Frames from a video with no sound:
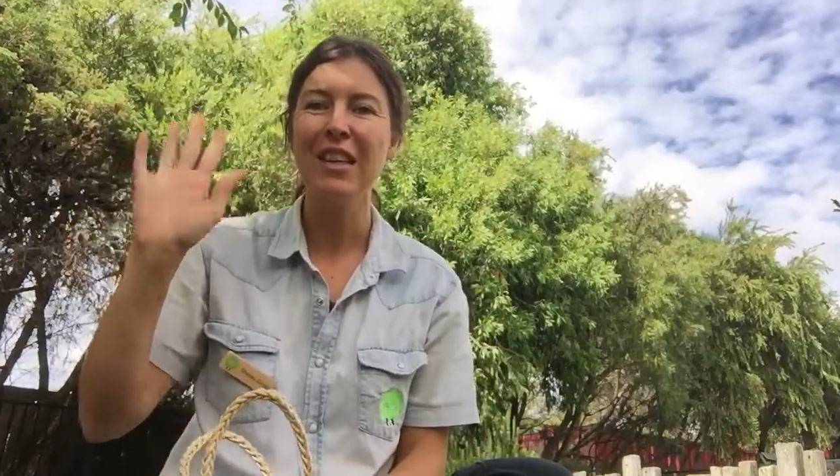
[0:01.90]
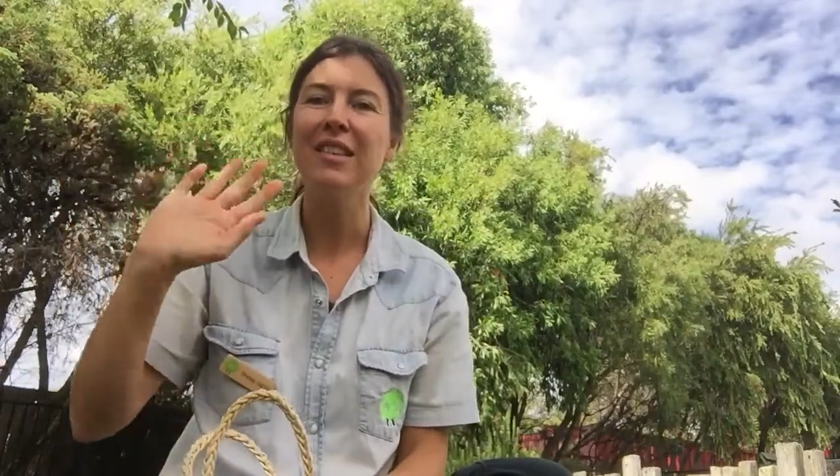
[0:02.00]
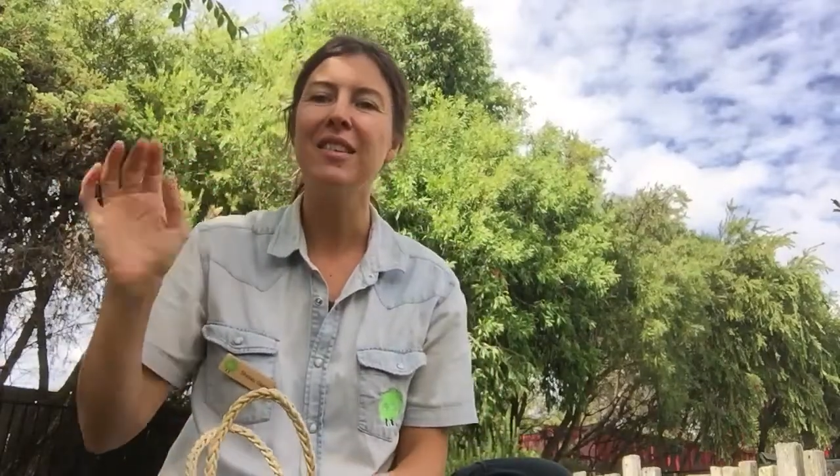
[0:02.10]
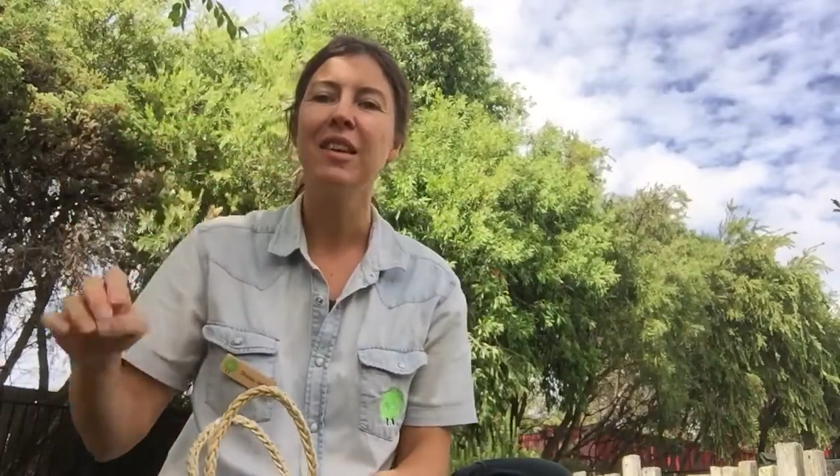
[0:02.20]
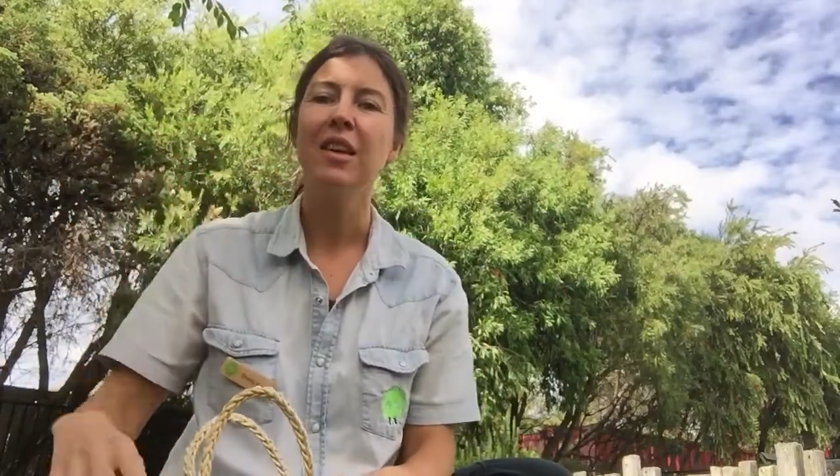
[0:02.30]

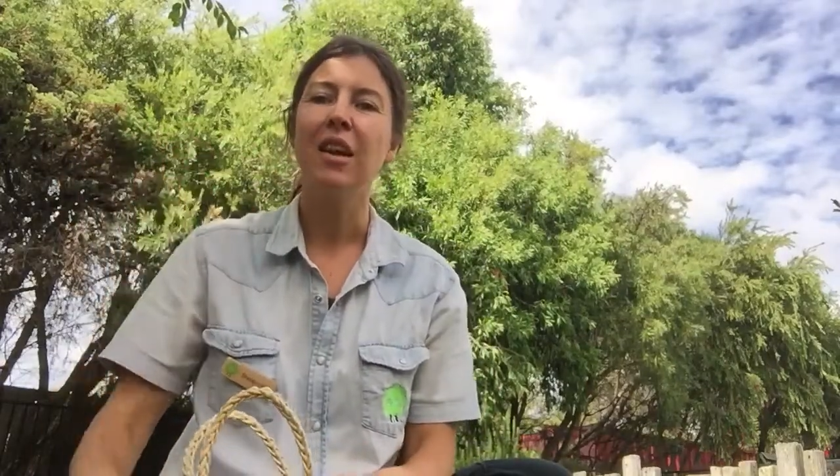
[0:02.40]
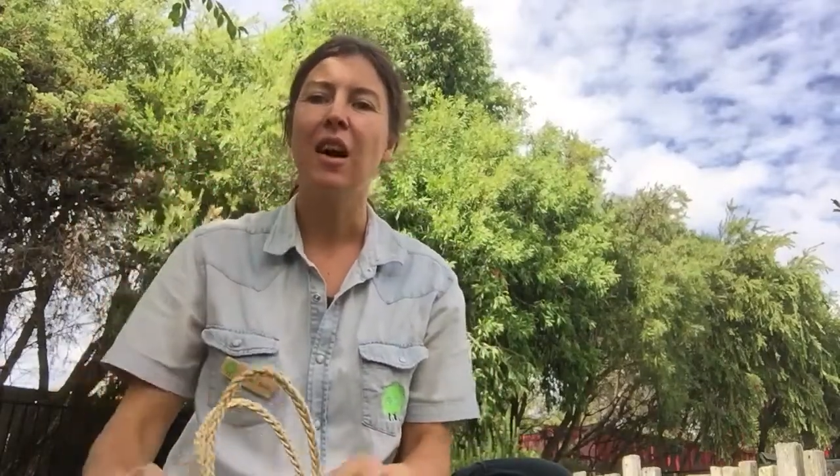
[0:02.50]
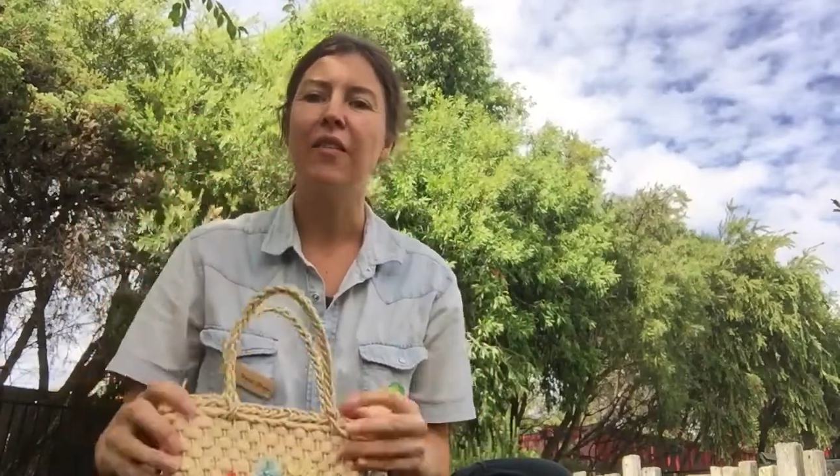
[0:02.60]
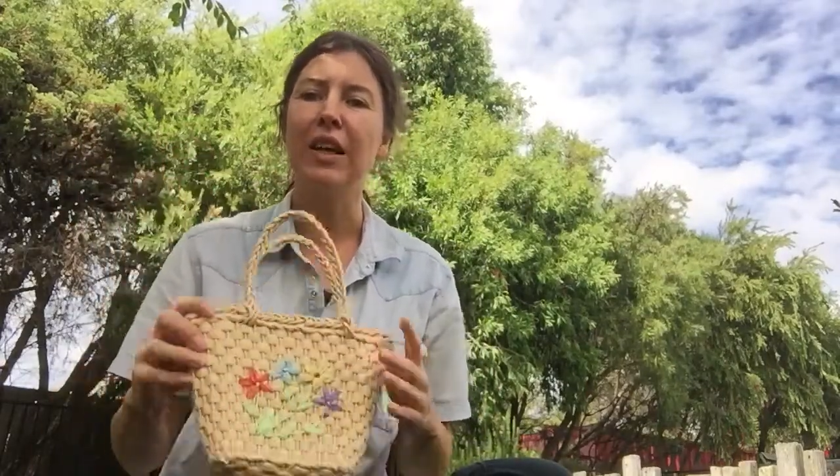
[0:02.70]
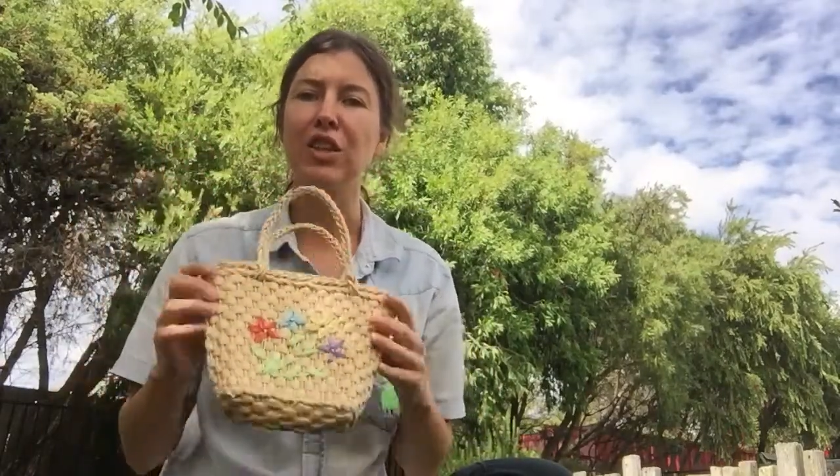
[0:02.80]
friends.
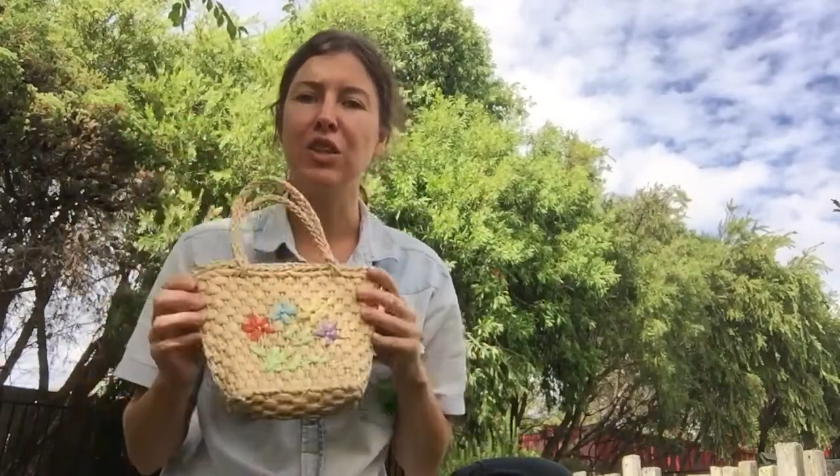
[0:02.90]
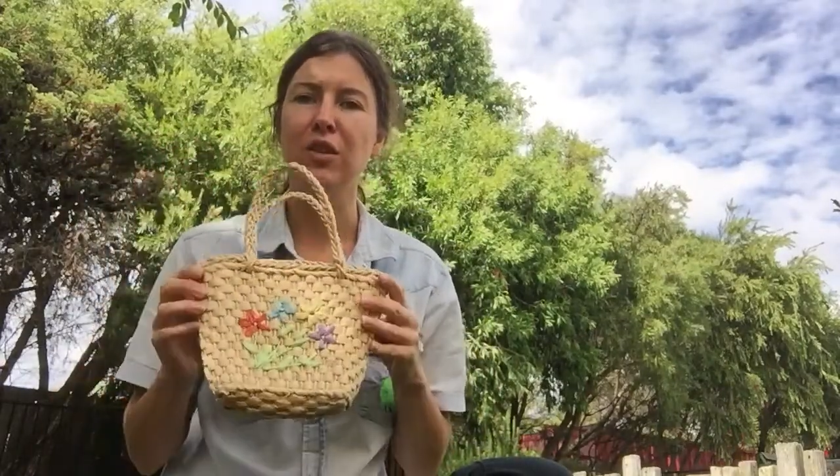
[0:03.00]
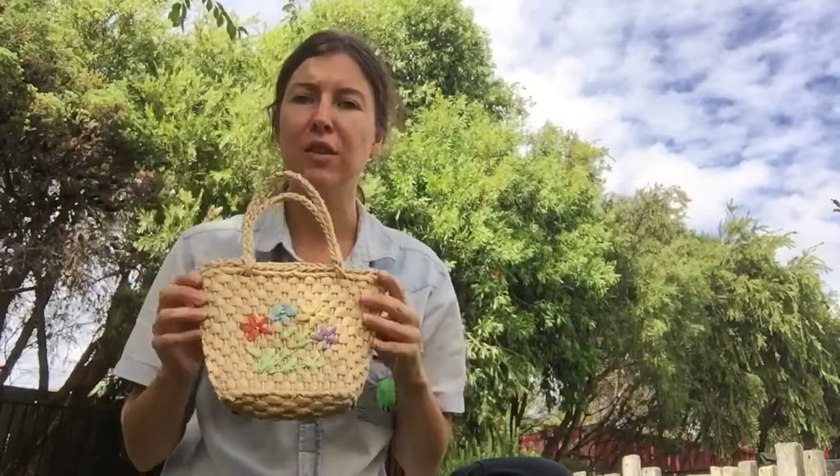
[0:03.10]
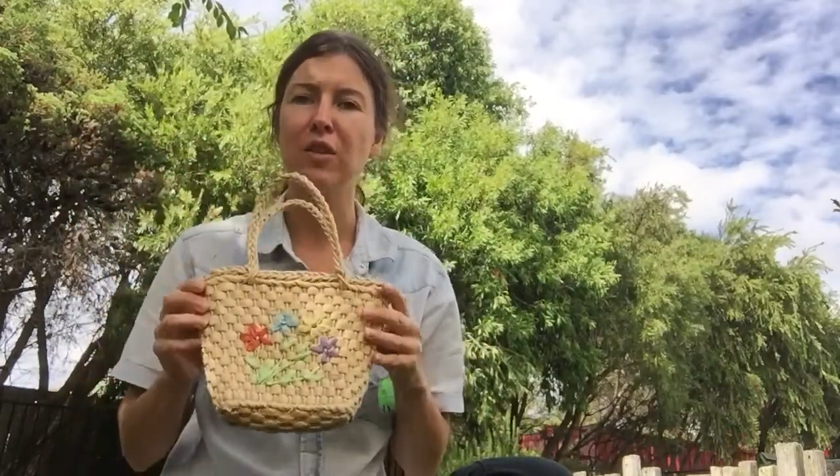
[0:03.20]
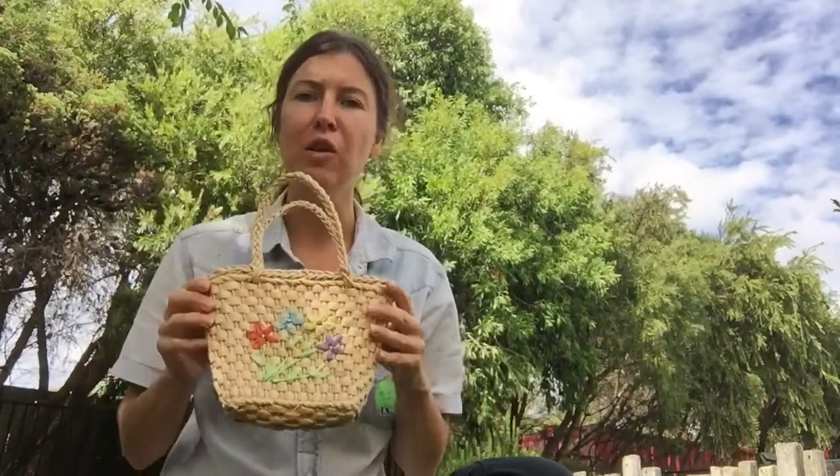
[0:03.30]
I've actually
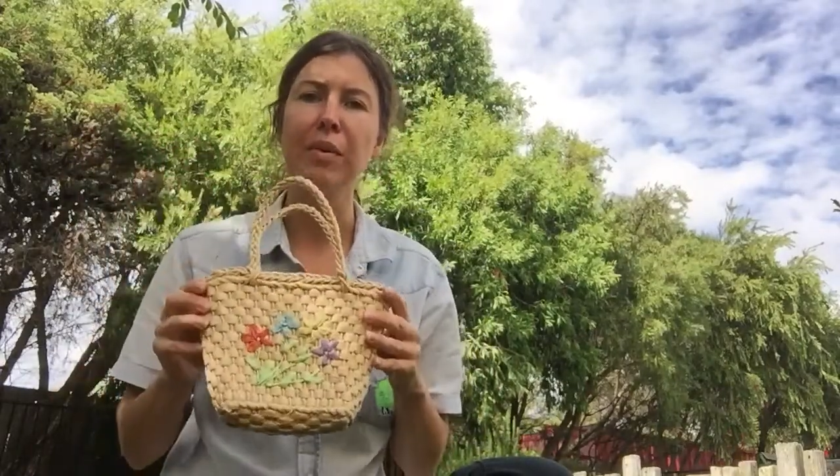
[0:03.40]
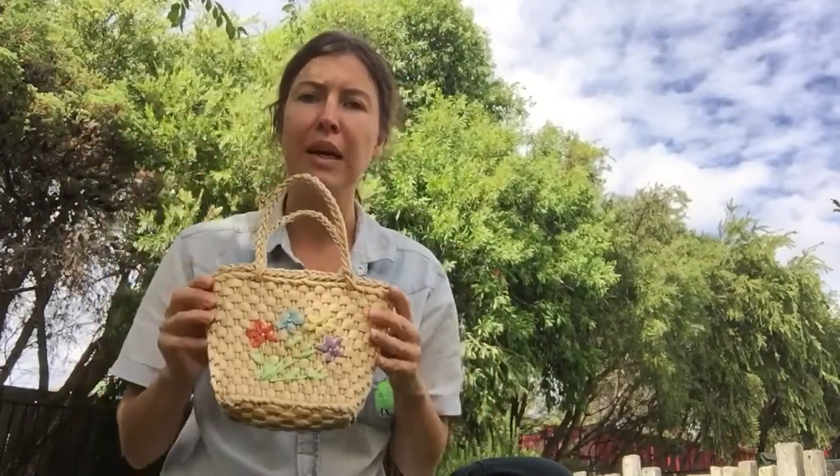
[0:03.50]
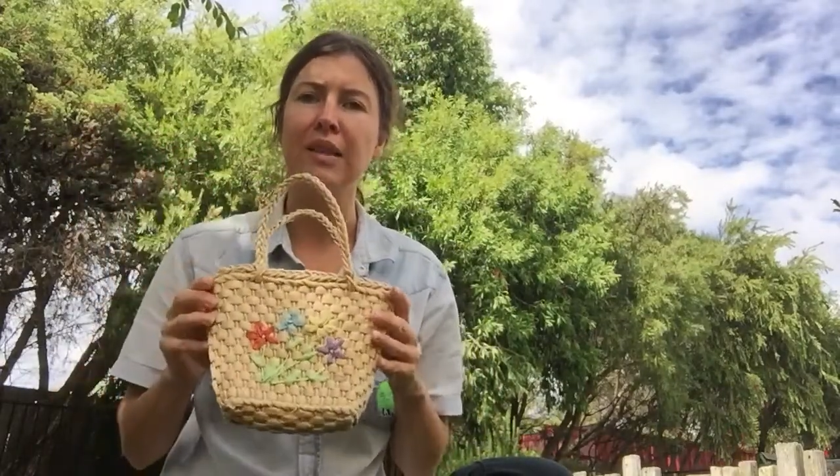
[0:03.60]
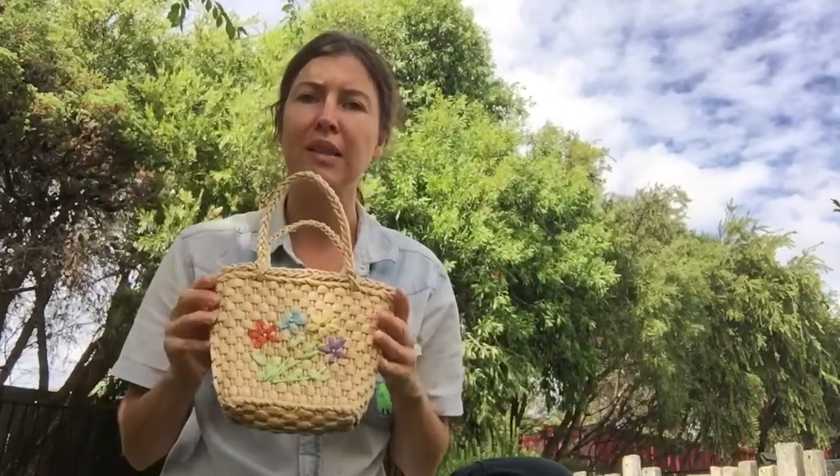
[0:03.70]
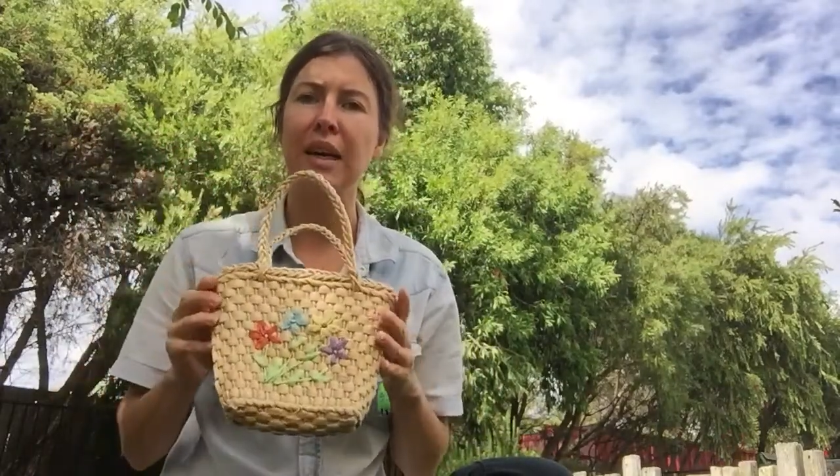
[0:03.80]
got the song
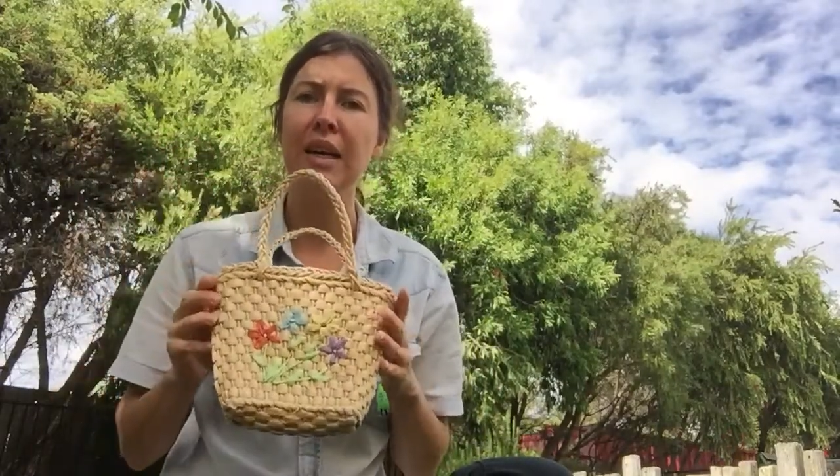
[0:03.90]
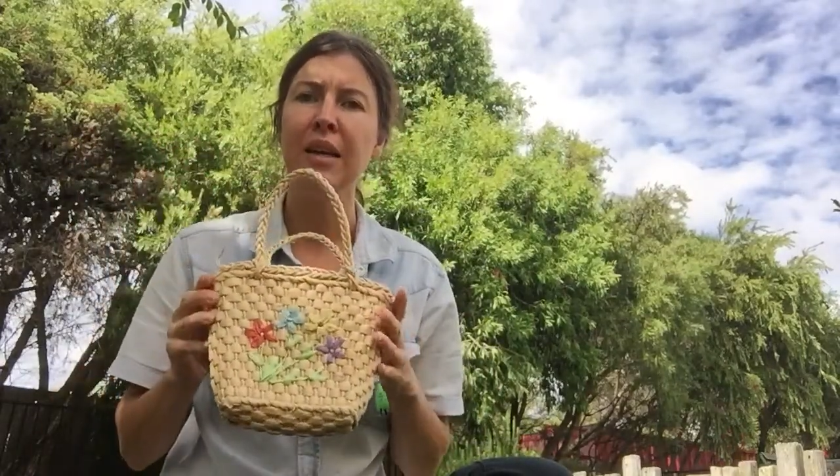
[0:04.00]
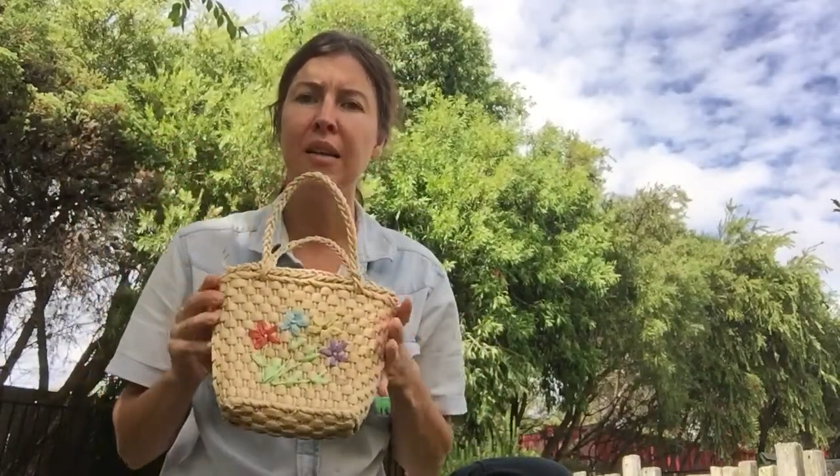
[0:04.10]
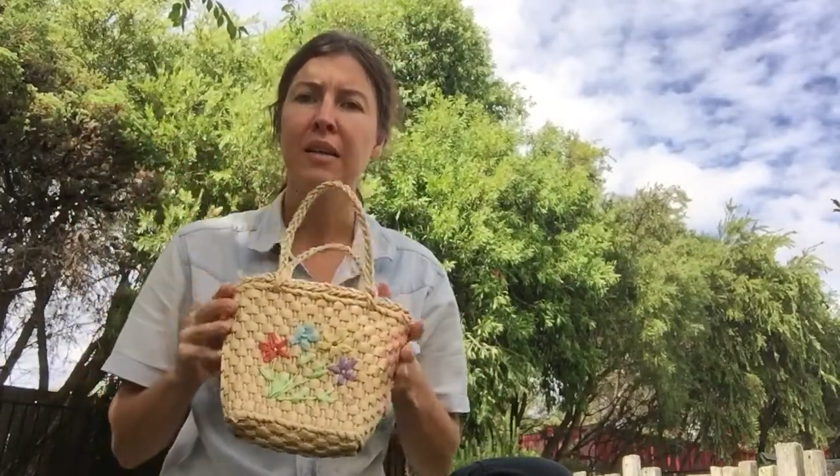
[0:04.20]
bag today.